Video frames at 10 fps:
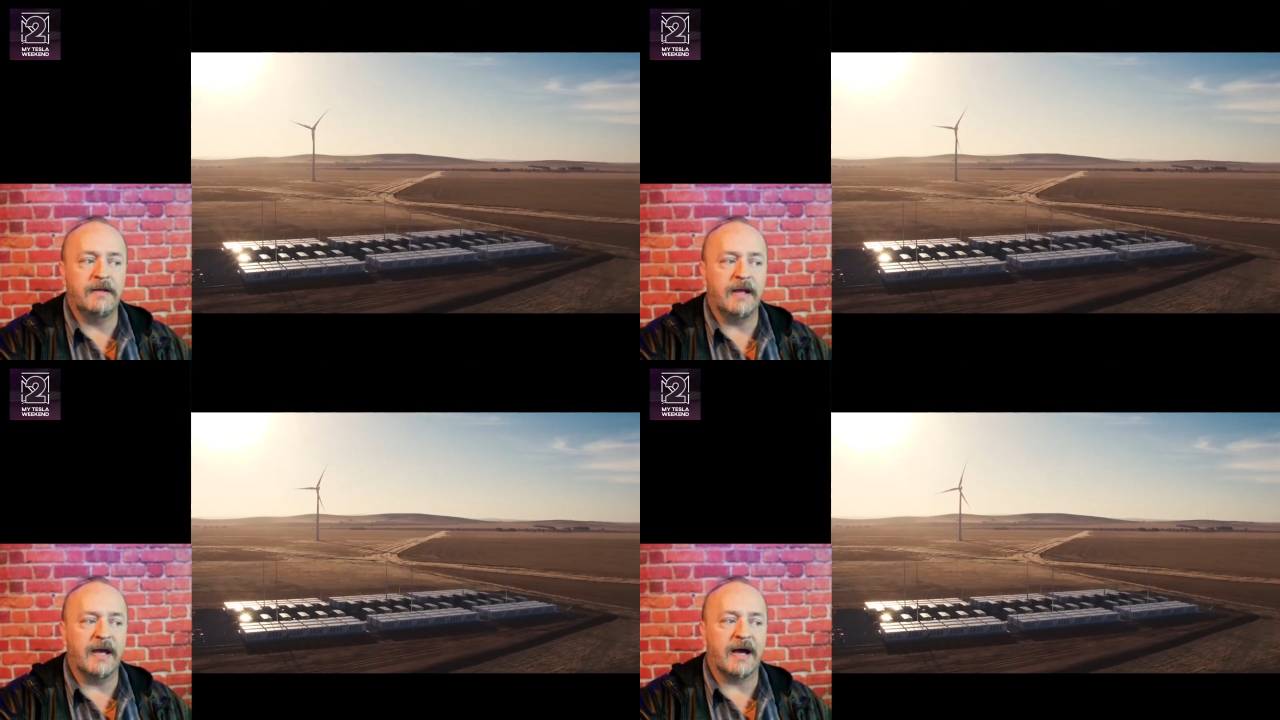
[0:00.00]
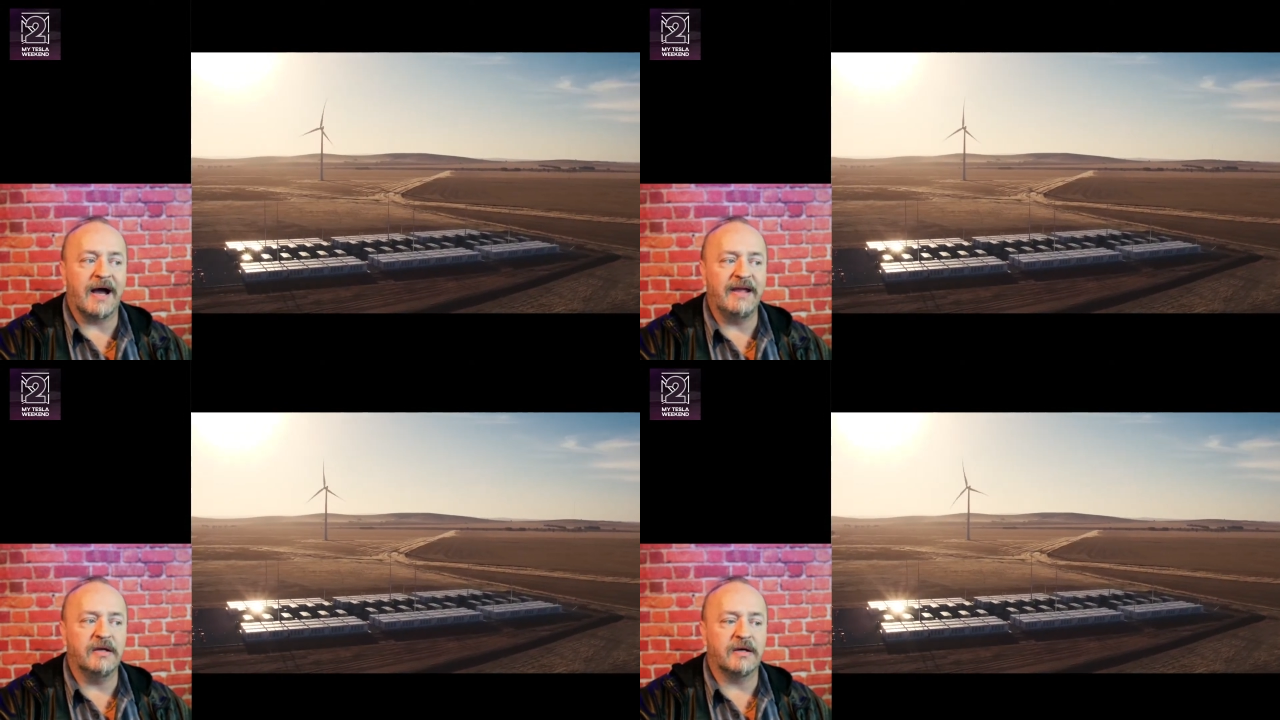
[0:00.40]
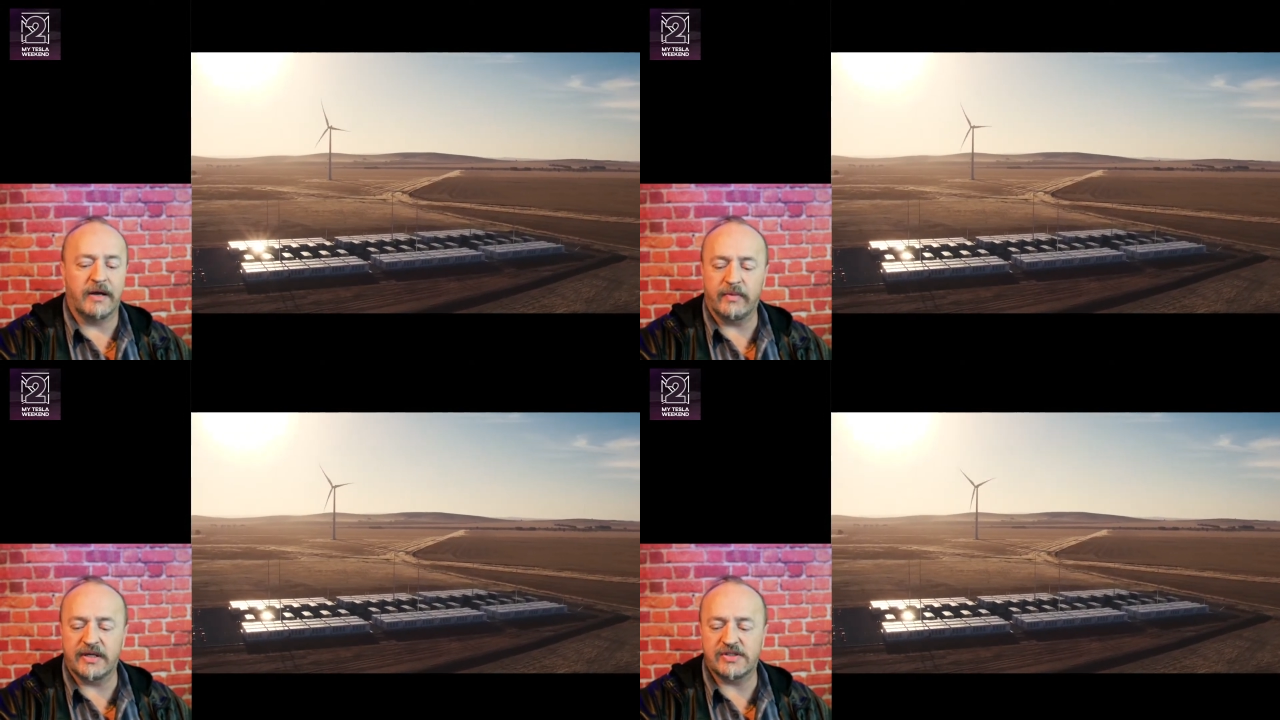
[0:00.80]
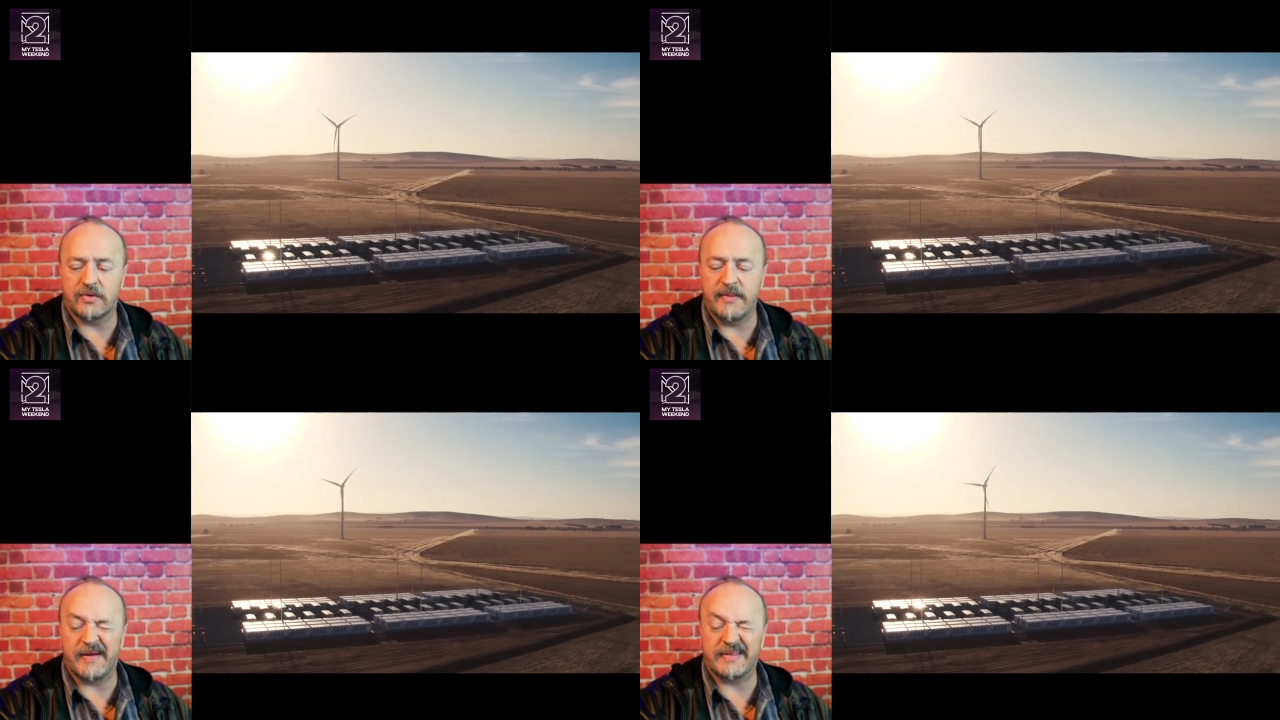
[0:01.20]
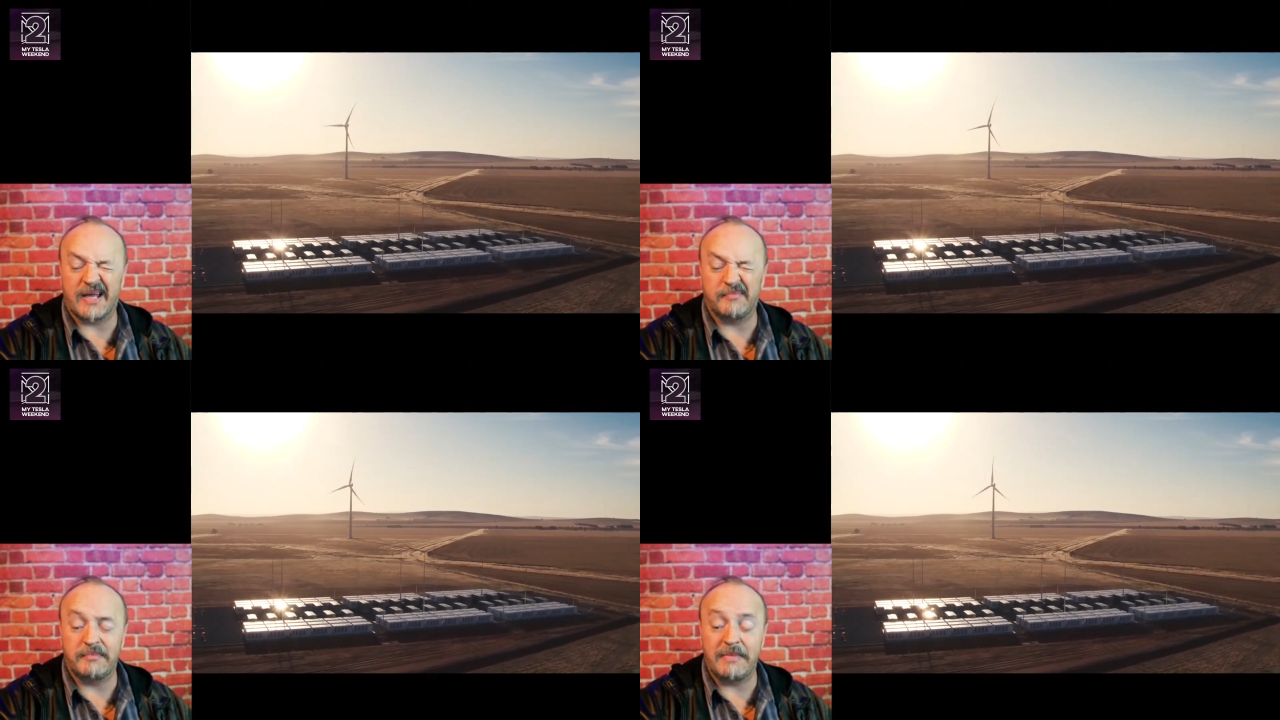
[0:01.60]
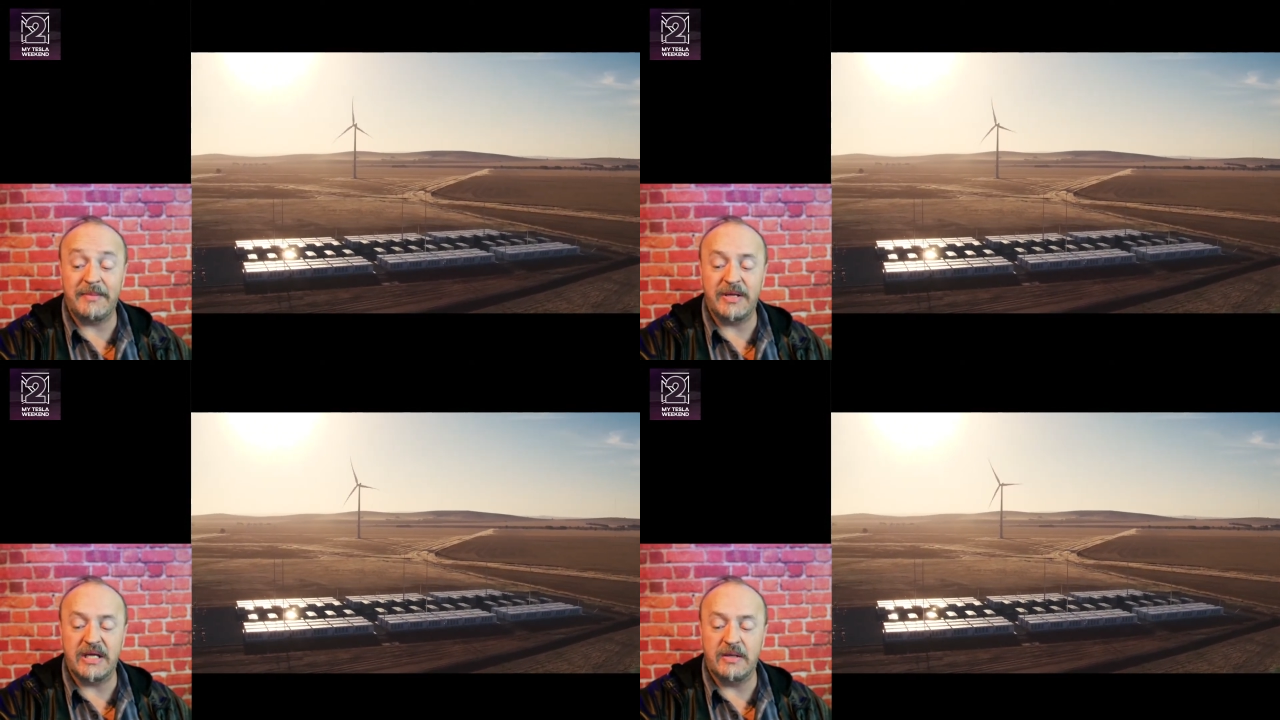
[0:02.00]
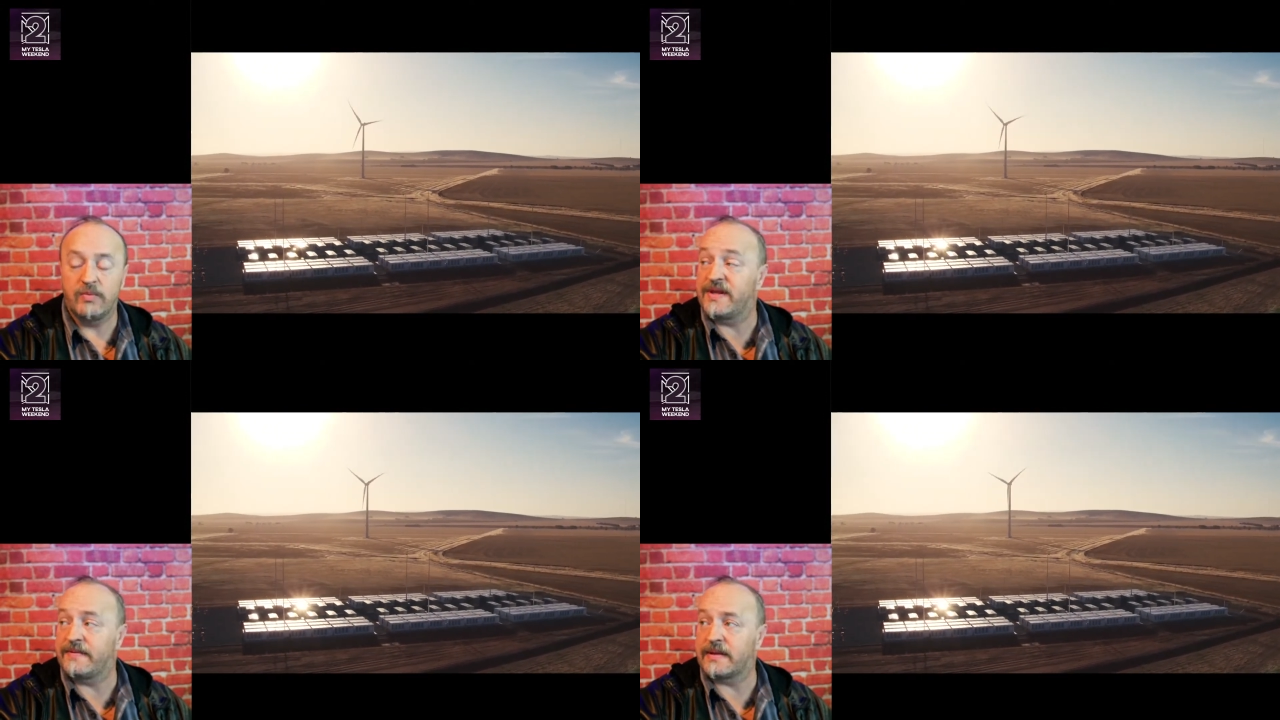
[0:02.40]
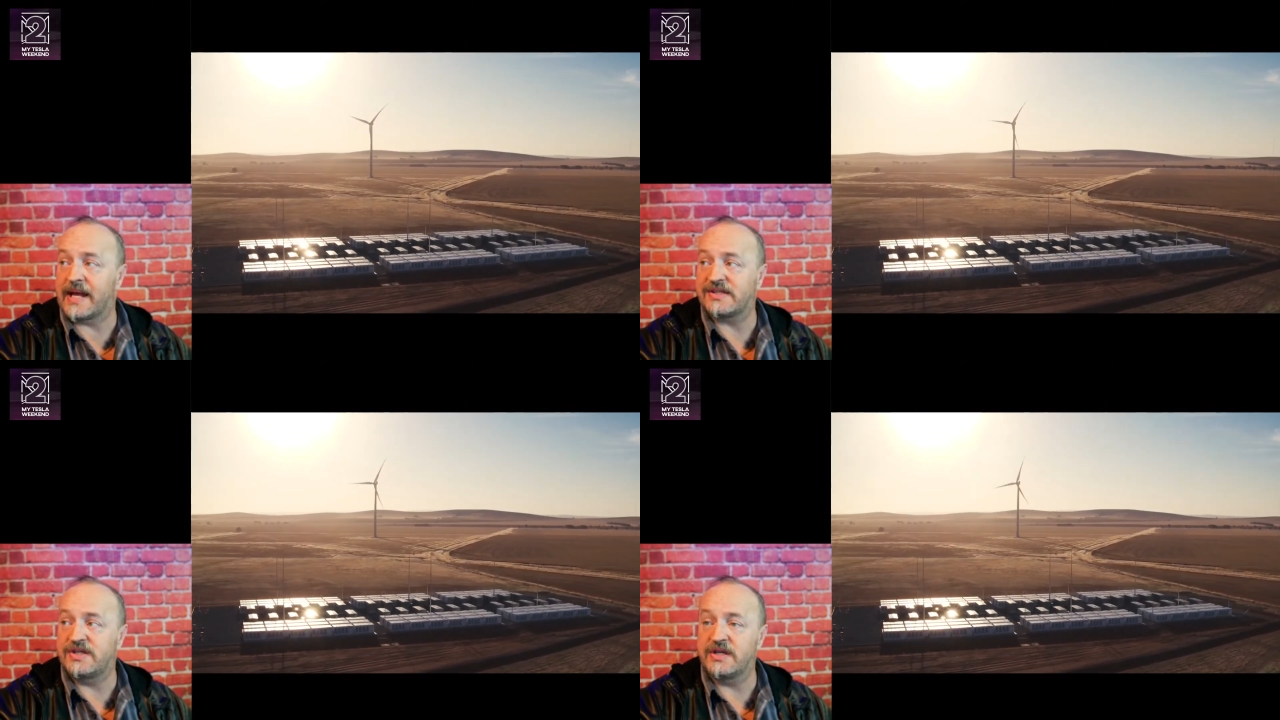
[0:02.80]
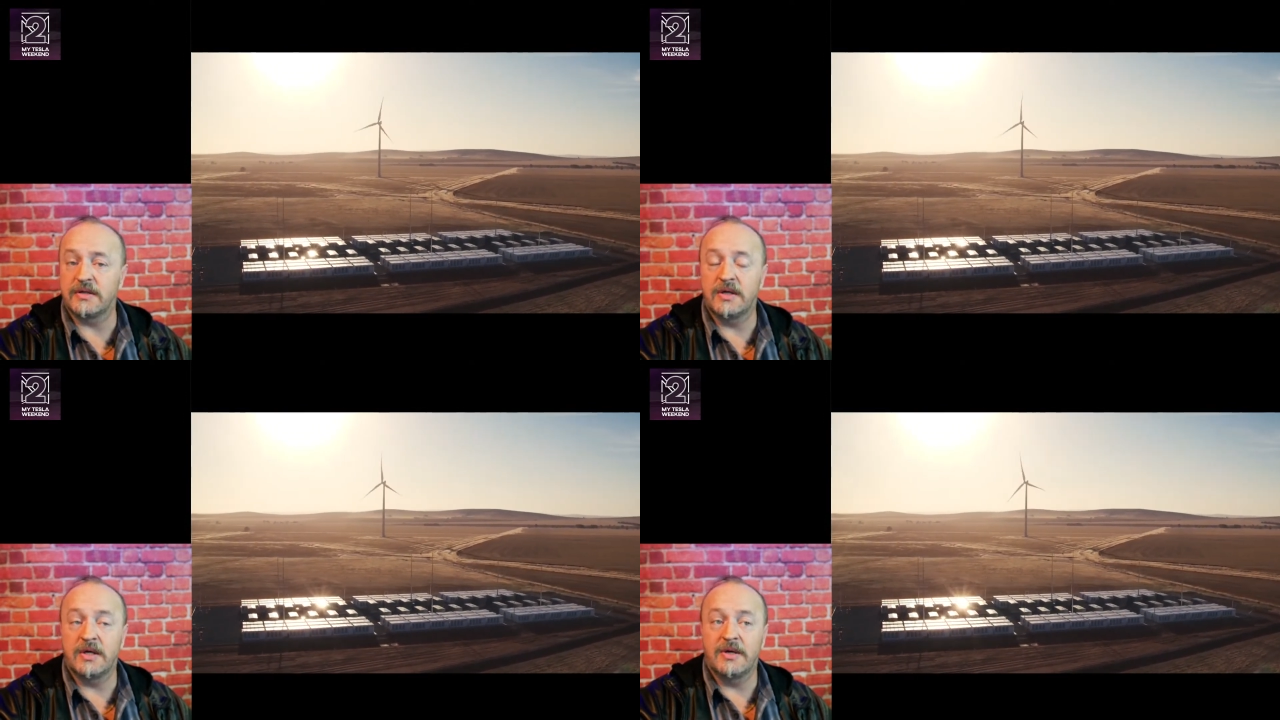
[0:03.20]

Yeah, I read a story about that maybe within the last year